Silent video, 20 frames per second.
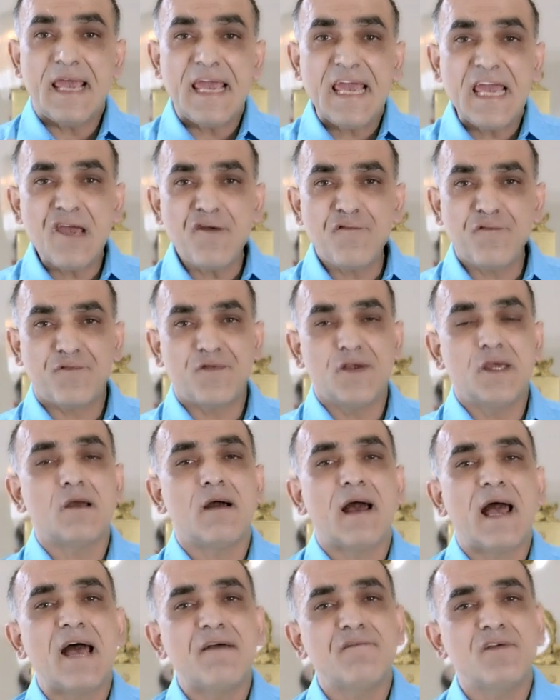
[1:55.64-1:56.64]
If you
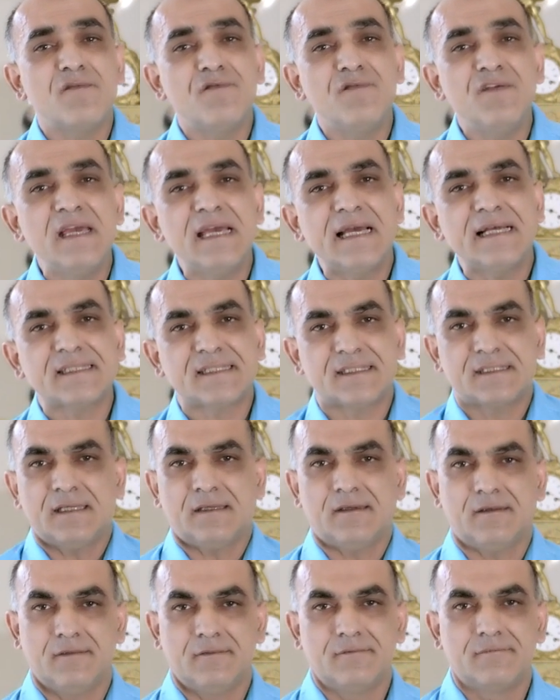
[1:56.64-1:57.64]
have a
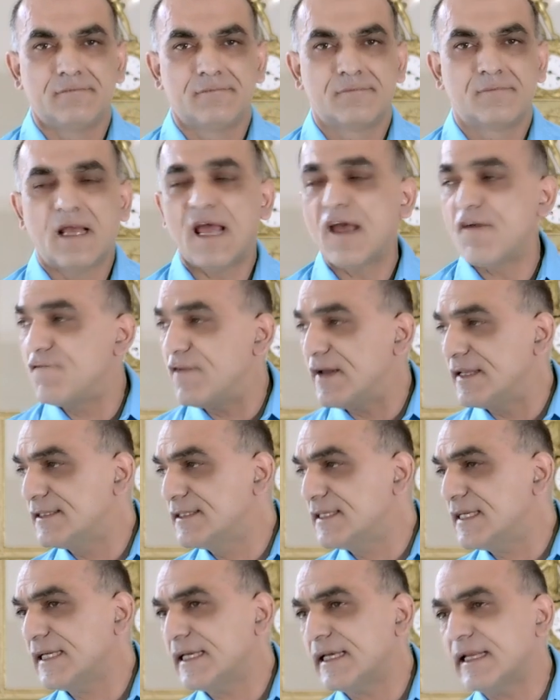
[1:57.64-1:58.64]
VSD, a
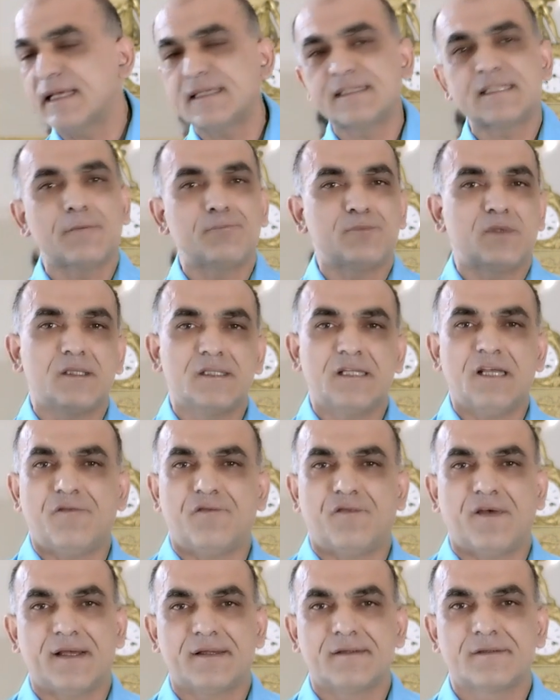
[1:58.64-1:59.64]
ventricular septal
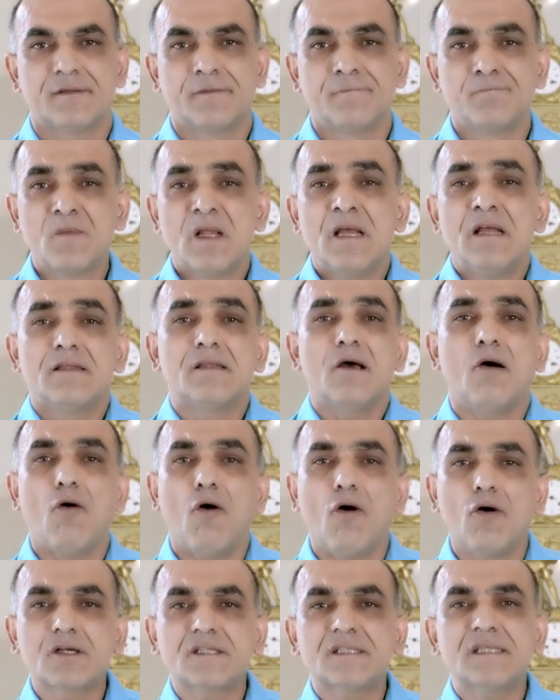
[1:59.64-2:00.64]
defect, the
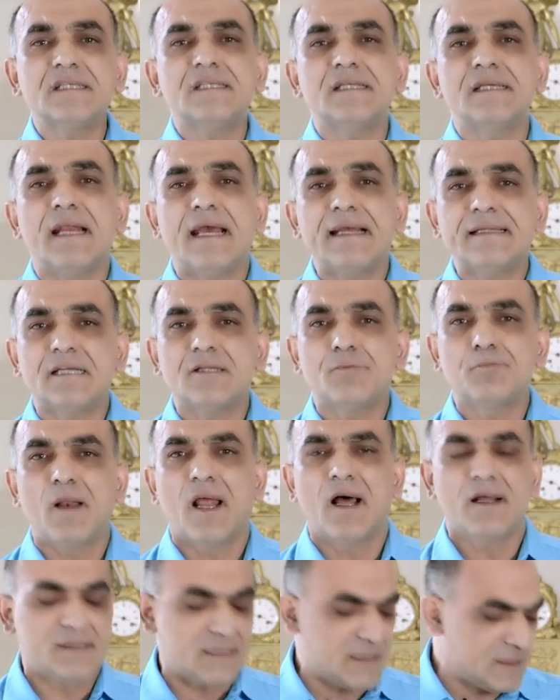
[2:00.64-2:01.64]
oxygenated
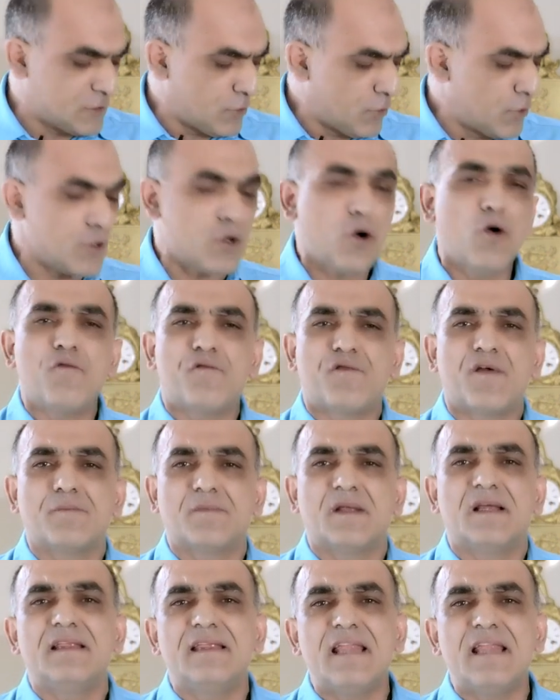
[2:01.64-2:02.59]
blood is going to go from the